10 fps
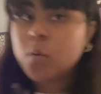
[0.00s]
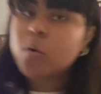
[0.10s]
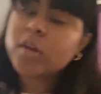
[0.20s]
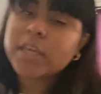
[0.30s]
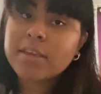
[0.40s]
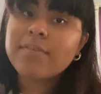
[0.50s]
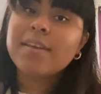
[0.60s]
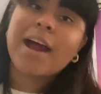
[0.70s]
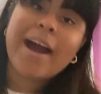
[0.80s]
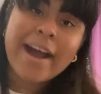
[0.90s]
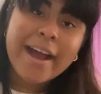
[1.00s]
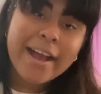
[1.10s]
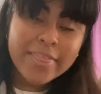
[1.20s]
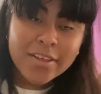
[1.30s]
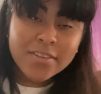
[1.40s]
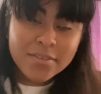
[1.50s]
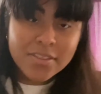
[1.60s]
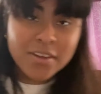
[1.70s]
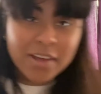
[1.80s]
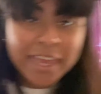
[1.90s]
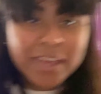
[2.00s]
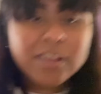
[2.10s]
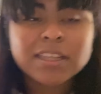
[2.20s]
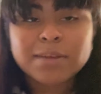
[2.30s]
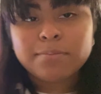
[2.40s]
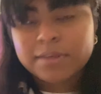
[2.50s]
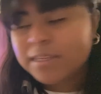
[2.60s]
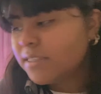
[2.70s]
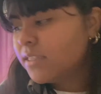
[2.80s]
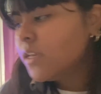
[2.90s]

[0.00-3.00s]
or even the anklet beads.